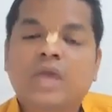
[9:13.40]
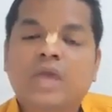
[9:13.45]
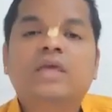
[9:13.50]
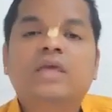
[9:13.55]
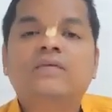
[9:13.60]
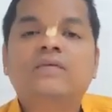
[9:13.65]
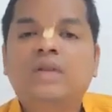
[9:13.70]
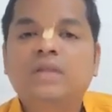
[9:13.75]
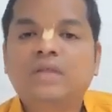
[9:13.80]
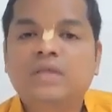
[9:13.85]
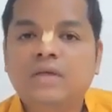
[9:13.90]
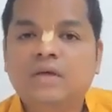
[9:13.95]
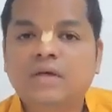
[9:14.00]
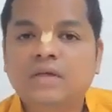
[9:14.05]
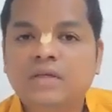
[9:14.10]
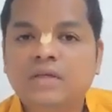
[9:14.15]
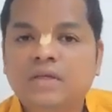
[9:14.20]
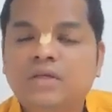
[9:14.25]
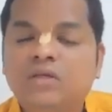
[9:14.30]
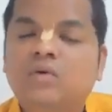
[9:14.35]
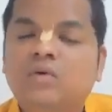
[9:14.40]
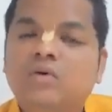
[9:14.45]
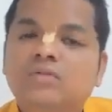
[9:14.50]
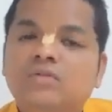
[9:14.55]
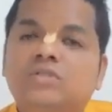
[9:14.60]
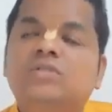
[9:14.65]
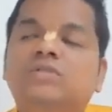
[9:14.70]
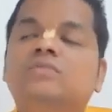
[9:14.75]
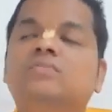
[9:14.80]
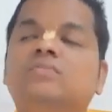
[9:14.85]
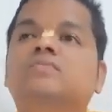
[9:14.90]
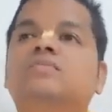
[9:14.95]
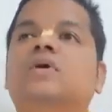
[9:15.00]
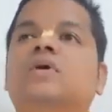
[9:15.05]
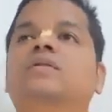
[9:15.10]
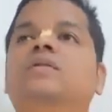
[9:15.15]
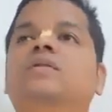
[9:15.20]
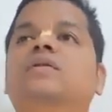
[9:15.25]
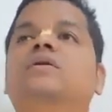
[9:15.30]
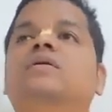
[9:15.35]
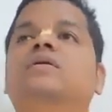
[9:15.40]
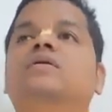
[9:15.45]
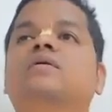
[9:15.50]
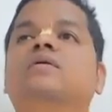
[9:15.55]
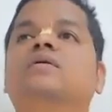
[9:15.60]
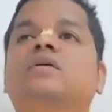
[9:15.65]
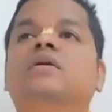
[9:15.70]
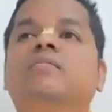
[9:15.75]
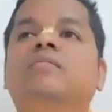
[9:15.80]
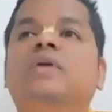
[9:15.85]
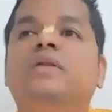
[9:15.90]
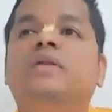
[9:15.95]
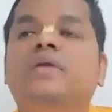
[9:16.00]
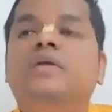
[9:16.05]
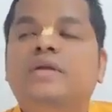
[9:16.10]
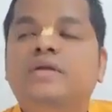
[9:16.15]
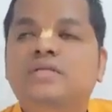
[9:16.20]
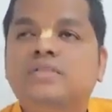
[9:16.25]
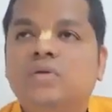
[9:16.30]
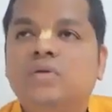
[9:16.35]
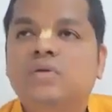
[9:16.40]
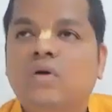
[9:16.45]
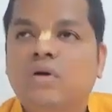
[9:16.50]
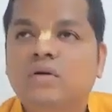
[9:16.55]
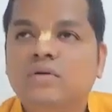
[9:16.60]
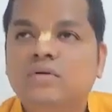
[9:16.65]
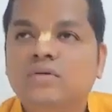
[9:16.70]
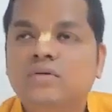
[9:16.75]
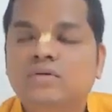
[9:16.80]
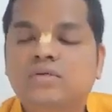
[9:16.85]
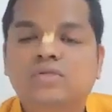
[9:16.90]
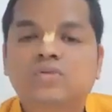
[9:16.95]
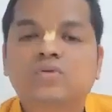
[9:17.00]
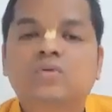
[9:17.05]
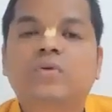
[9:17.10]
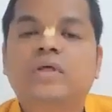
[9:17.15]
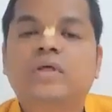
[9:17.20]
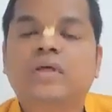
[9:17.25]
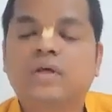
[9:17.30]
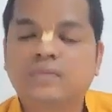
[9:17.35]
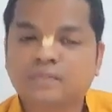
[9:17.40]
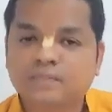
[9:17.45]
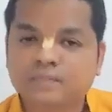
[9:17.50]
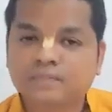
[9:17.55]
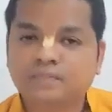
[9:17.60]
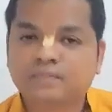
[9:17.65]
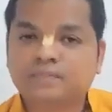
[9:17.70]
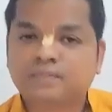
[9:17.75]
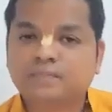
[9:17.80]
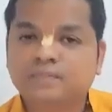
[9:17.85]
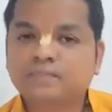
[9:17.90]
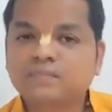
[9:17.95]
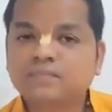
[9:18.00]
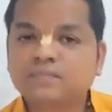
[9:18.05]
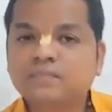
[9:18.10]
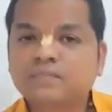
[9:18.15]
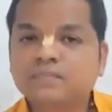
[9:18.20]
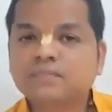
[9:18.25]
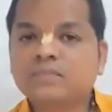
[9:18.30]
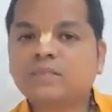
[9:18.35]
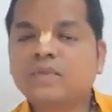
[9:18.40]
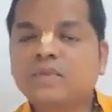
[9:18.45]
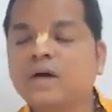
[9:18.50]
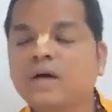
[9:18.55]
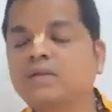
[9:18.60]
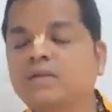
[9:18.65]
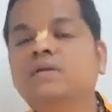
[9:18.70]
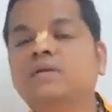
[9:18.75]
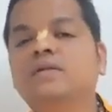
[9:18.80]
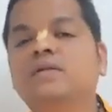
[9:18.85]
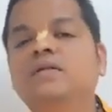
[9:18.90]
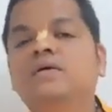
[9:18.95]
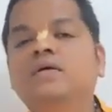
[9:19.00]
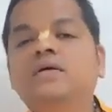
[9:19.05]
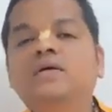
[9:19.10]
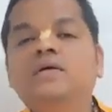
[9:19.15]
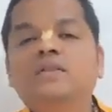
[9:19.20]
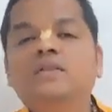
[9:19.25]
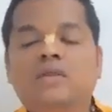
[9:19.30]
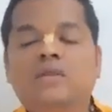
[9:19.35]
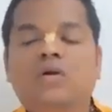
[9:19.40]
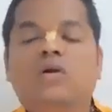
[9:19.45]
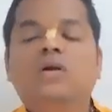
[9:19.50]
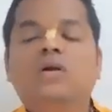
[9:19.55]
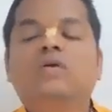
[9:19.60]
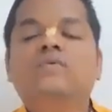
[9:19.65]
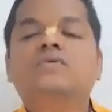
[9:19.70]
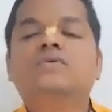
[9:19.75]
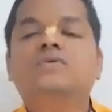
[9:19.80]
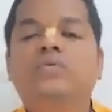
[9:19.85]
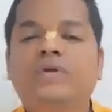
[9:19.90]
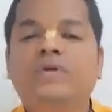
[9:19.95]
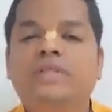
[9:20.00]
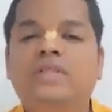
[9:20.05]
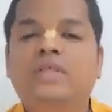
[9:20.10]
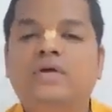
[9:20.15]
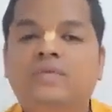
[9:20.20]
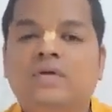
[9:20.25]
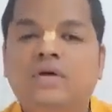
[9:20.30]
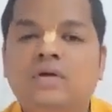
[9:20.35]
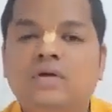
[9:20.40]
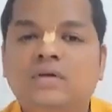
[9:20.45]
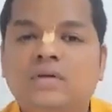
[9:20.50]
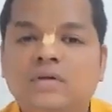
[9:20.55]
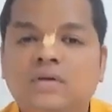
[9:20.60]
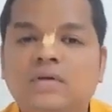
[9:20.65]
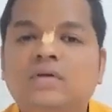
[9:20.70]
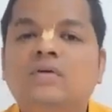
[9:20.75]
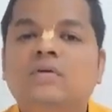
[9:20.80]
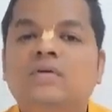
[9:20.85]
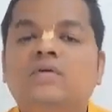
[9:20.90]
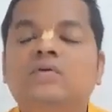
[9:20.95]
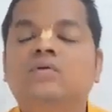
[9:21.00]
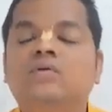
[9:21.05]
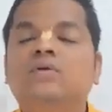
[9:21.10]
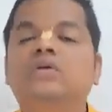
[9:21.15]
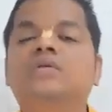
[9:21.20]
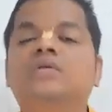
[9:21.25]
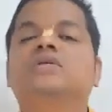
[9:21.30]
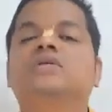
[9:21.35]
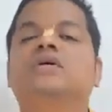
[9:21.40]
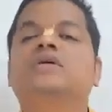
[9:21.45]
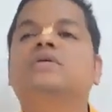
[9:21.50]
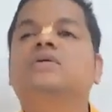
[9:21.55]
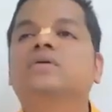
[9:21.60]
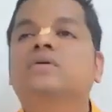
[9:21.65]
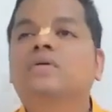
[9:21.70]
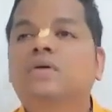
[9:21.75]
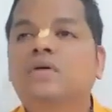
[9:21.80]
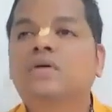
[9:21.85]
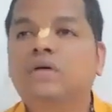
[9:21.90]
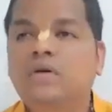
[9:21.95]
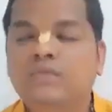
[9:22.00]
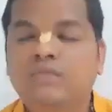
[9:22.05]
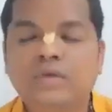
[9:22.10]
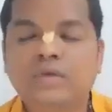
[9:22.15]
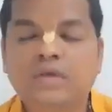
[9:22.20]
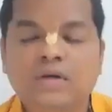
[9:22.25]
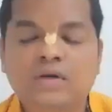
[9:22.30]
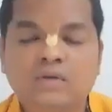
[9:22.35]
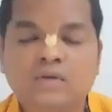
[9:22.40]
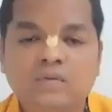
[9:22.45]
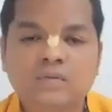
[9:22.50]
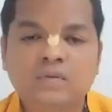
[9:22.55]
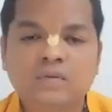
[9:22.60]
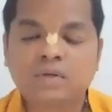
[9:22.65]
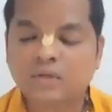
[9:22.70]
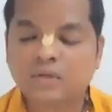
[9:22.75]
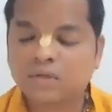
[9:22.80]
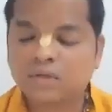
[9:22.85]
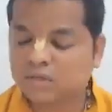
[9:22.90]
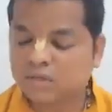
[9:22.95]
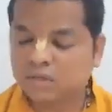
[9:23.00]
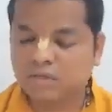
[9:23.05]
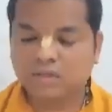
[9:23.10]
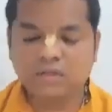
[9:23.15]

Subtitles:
So Yajnavalkya, he goes and then he meditates on Surya. And then the Lord of Surya Deva, who is that? We have